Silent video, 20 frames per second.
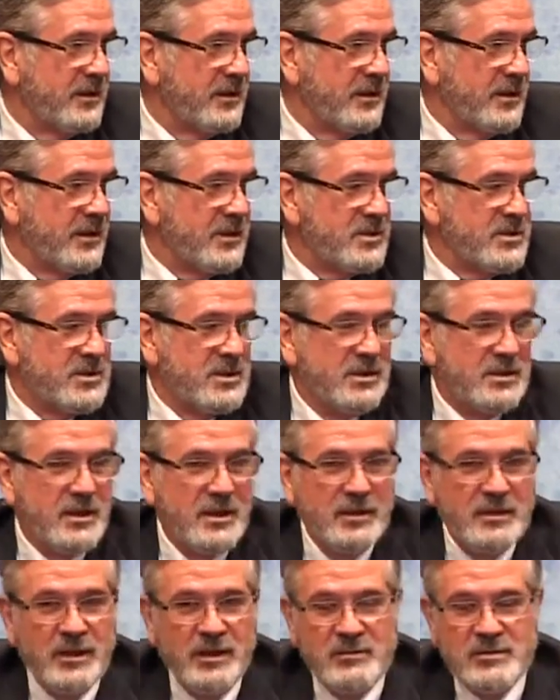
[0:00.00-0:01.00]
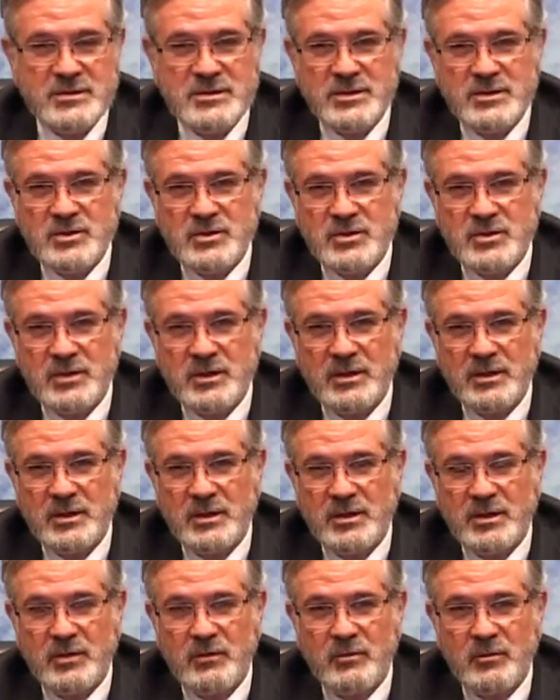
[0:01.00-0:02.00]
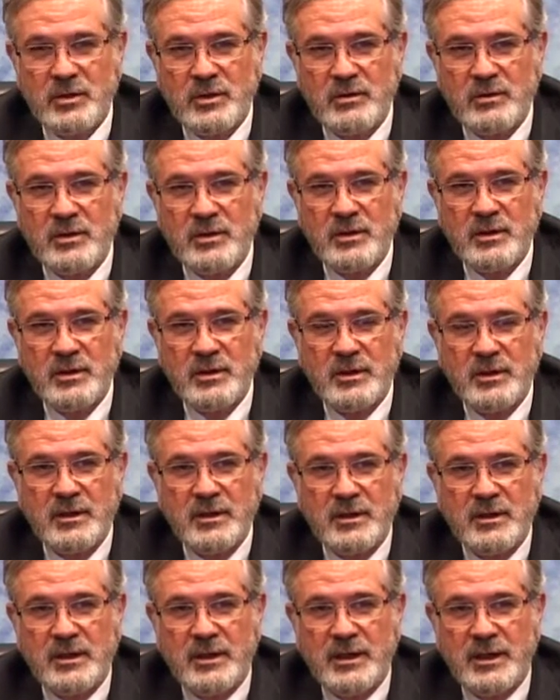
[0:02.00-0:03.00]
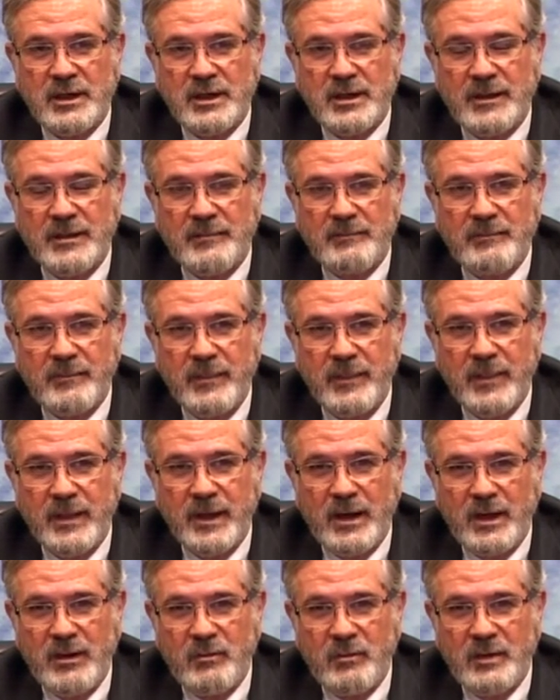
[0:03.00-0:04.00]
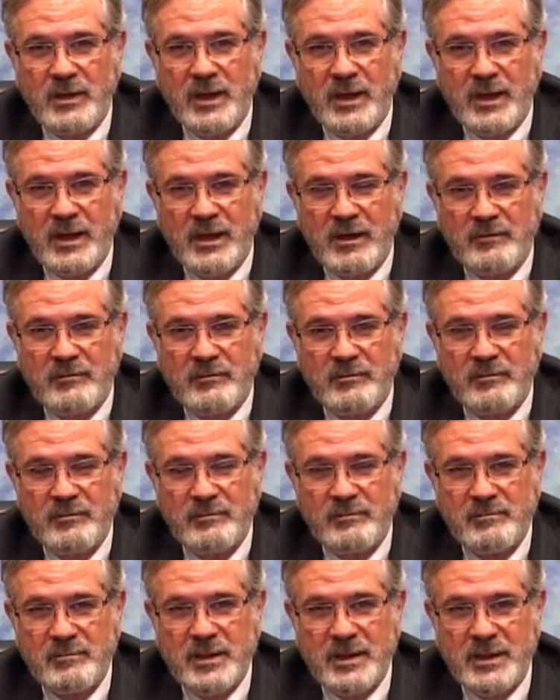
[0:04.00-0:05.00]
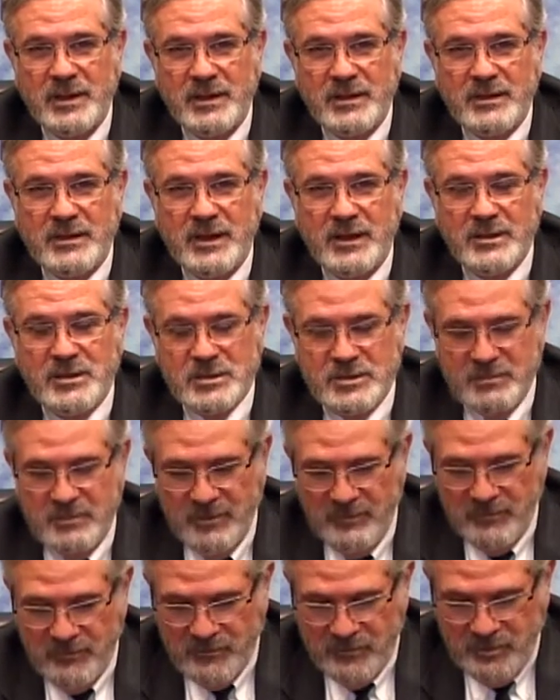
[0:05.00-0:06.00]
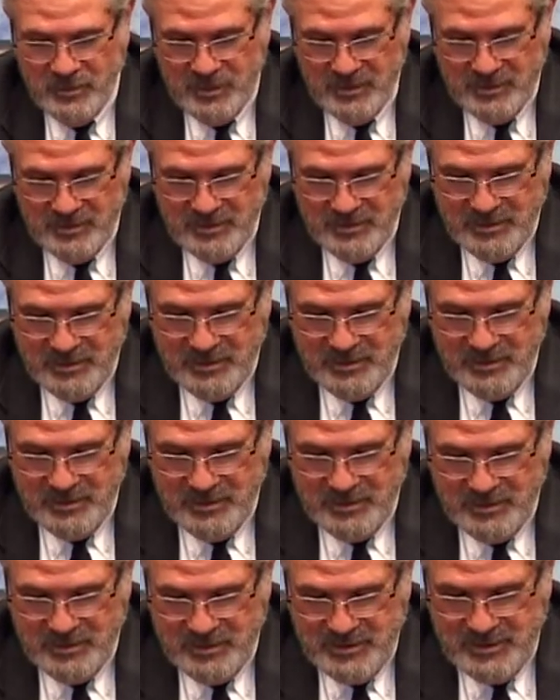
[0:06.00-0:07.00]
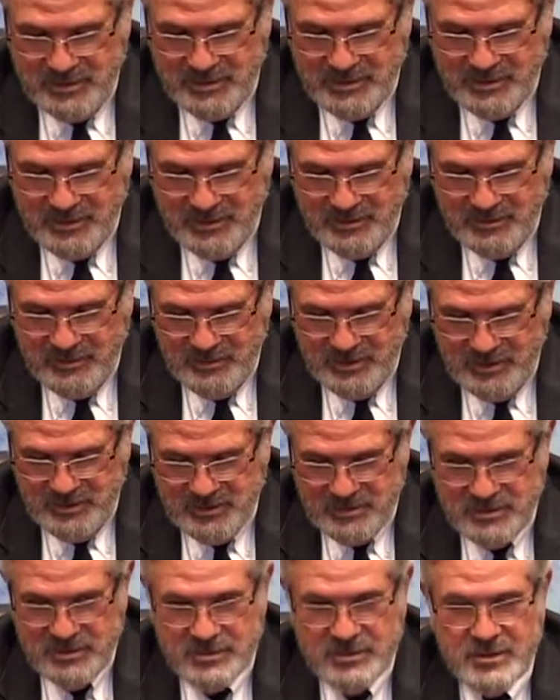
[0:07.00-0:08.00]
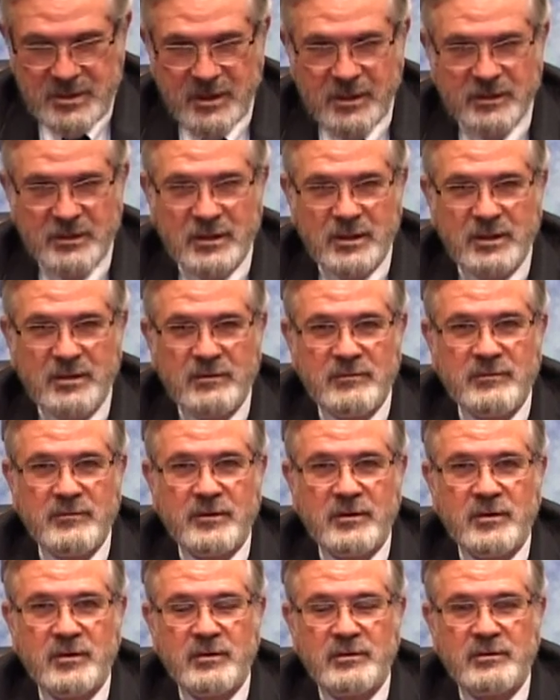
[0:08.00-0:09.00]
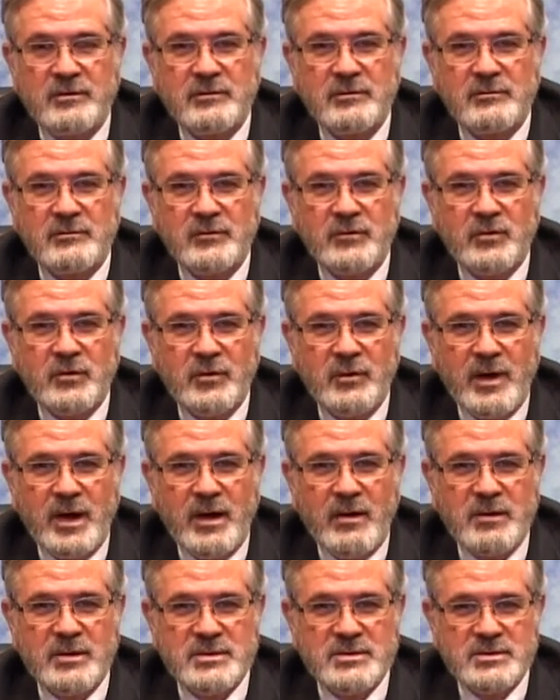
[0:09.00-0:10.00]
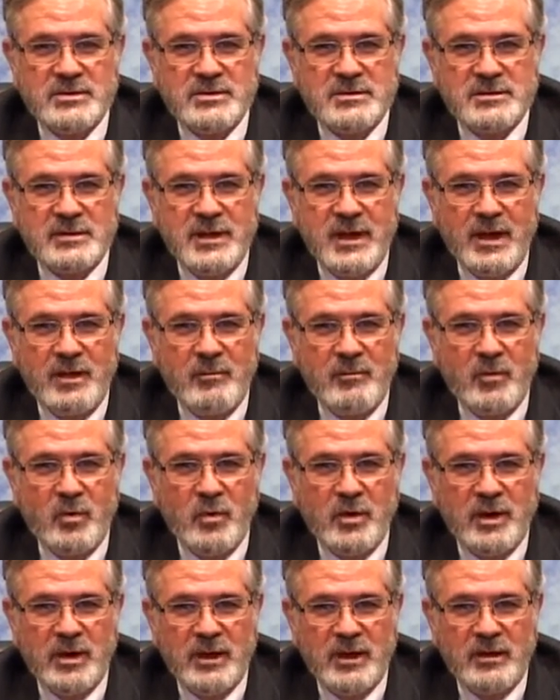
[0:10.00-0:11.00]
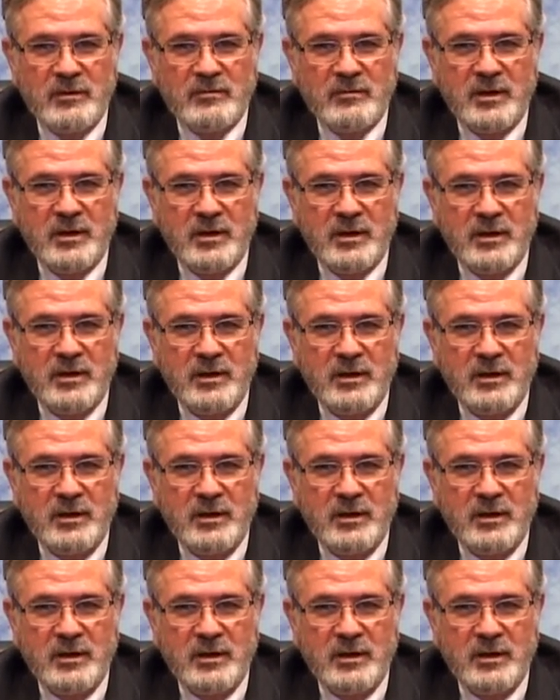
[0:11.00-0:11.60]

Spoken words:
because she thought that was extraordinarily rude, that I would not have been in touch before. So we talked on the phone 2 hours that morning of our